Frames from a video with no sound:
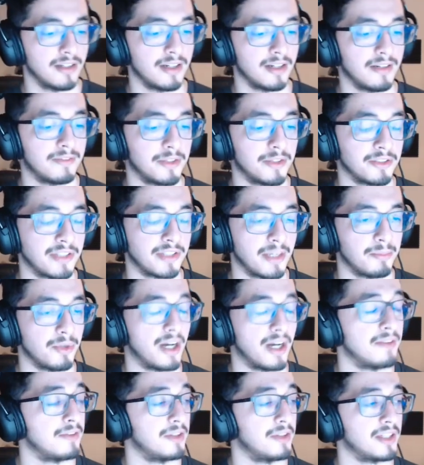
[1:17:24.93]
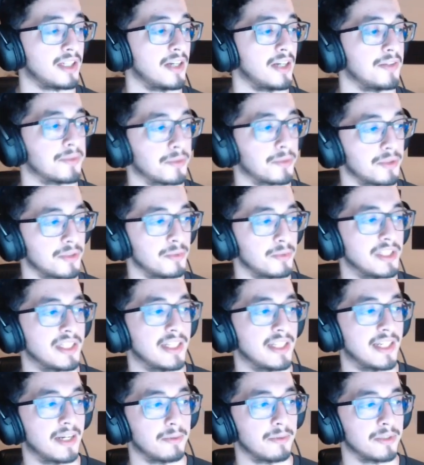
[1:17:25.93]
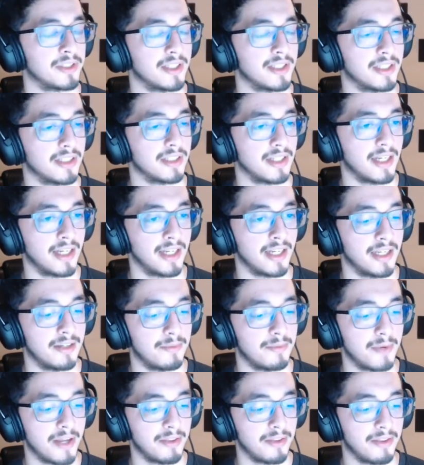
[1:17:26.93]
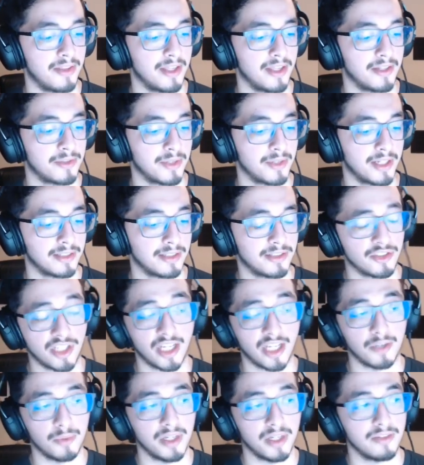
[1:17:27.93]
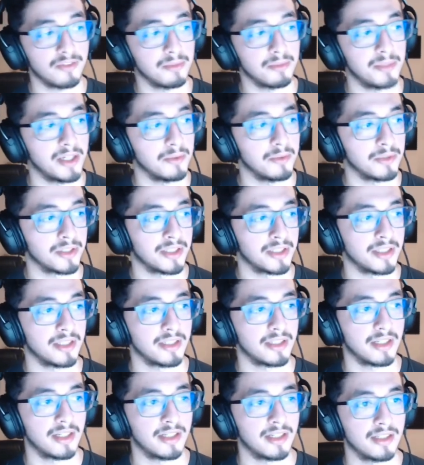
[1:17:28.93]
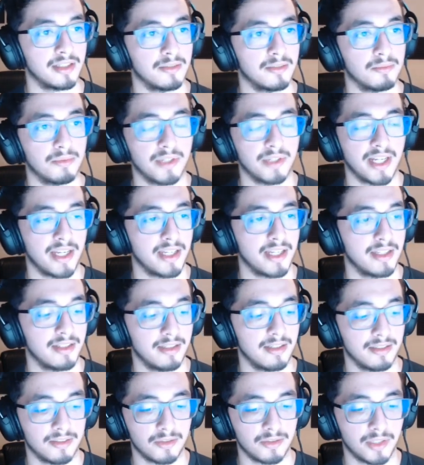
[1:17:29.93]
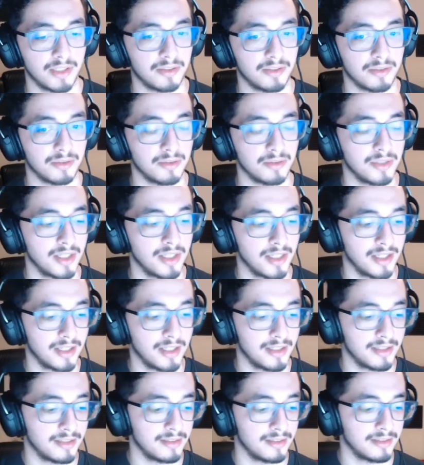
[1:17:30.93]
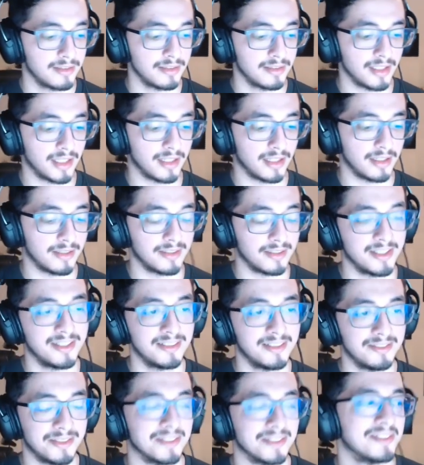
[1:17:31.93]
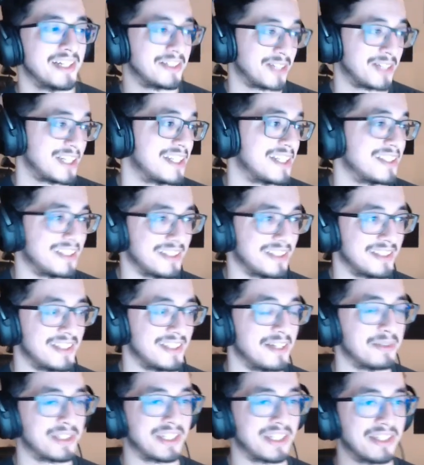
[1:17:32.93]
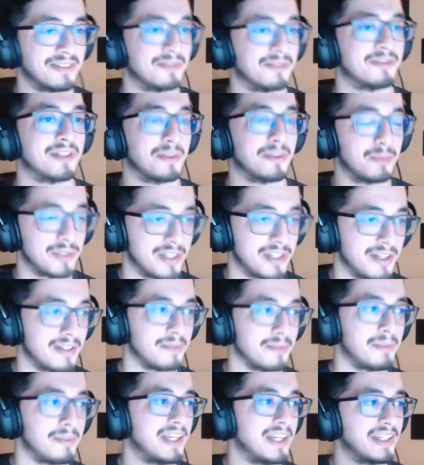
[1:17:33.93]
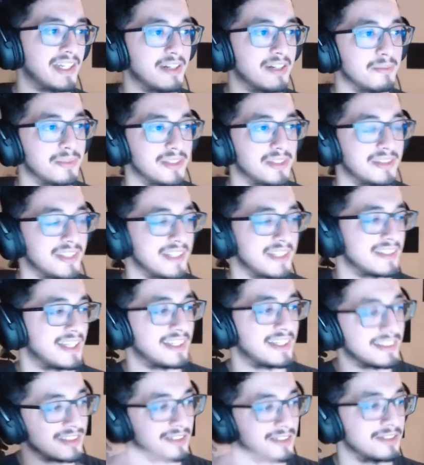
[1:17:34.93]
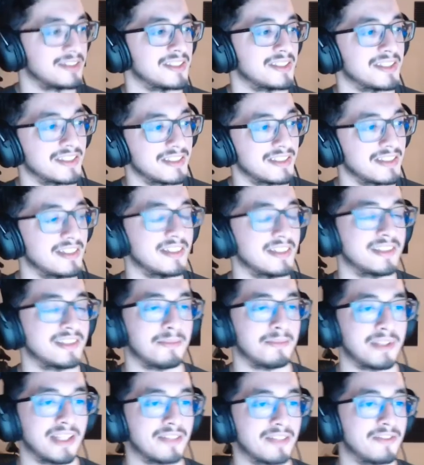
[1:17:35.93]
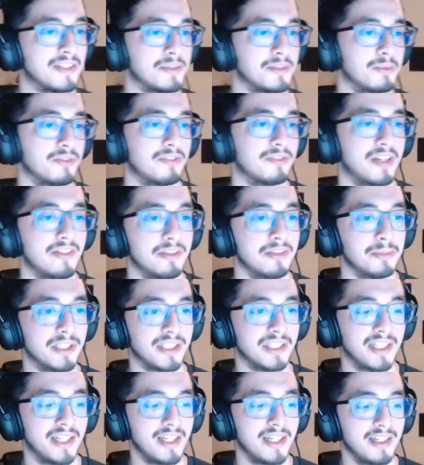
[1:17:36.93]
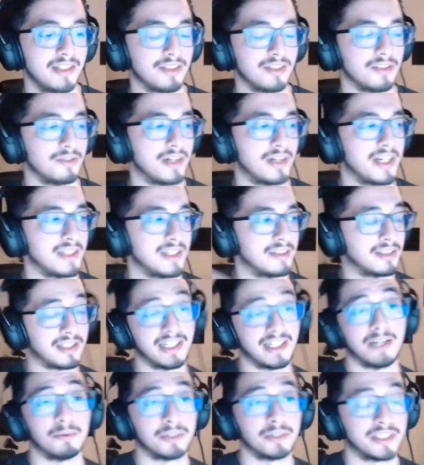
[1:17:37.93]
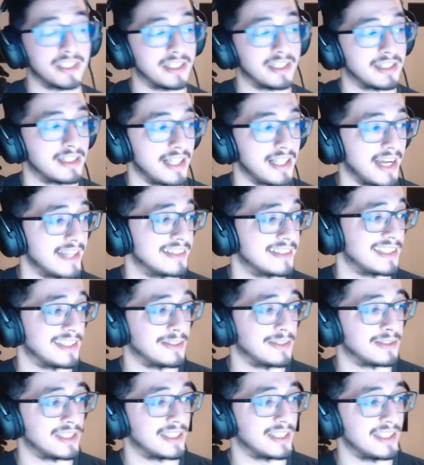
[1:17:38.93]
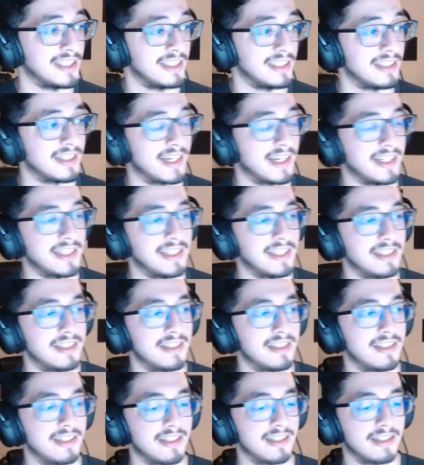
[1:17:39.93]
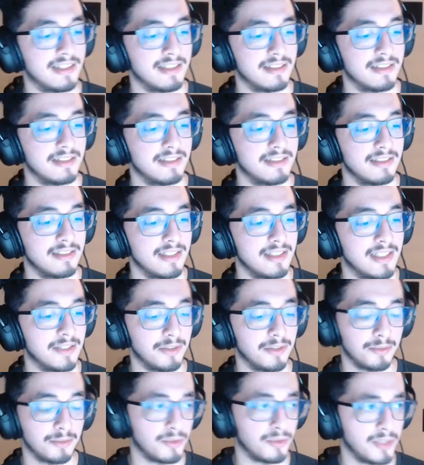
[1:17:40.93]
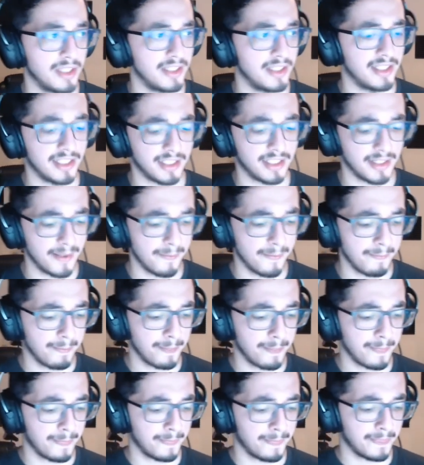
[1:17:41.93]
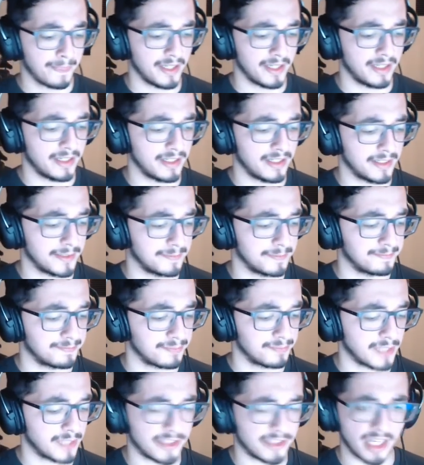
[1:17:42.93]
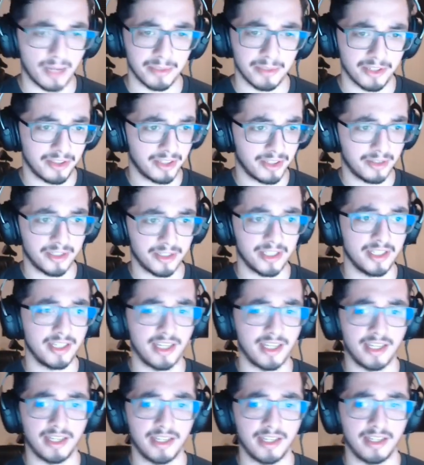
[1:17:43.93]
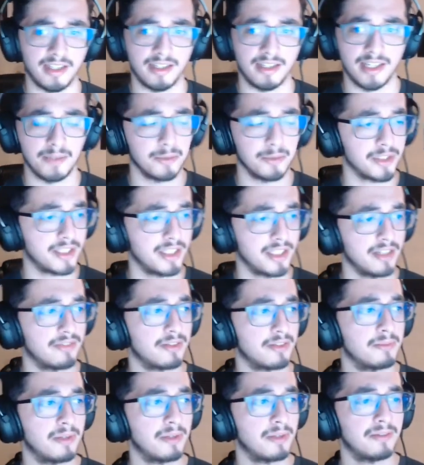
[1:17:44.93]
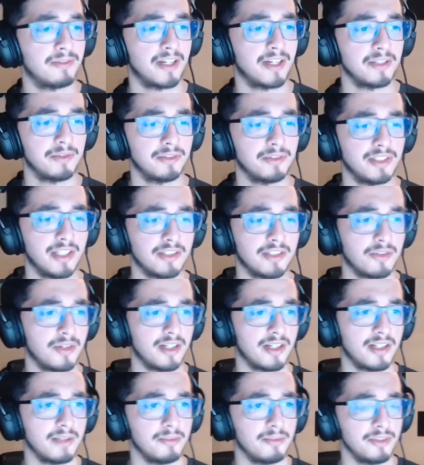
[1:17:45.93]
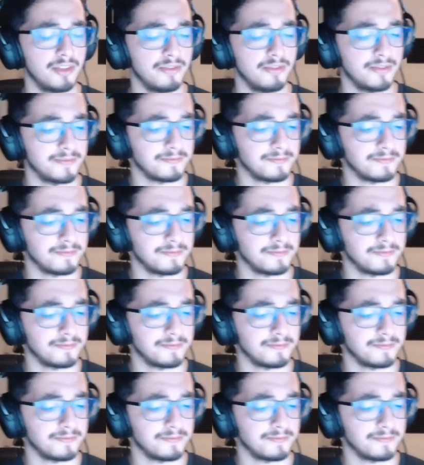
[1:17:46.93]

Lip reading: For example, I felt like I was really weak in networking, and rather than trying to shy away from networking, I went ahead and tried to I tried to get the networking internship, which ended up panning out, but that's not necessarily something that's feasible for everybody. So I took a networking class at UTD that I needed, and it was between like automata theory and networking for my final CS credit, I believe.